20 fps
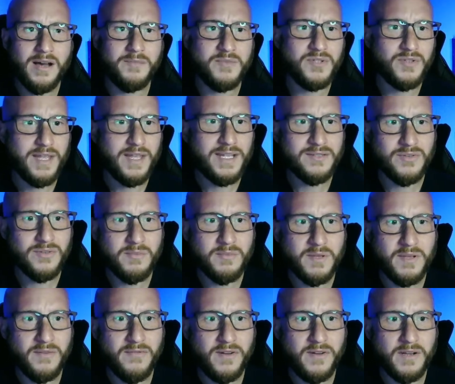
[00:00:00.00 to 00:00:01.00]
So that's going to
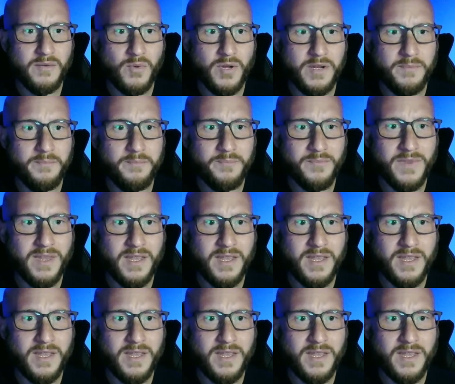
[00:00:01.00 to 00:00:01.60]
be a fun one.